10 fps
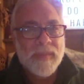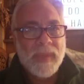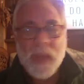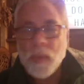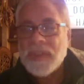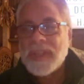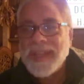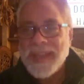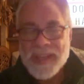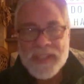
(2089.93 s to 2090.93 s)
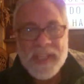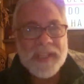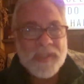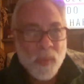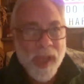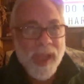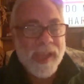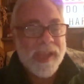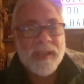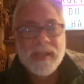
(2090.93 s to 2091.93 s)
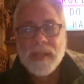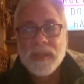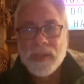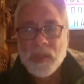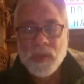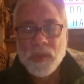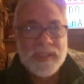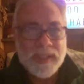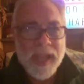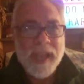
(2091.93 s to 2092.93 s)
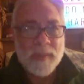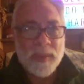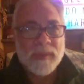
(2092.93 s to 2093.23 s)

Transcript: It was the easiest way to escape.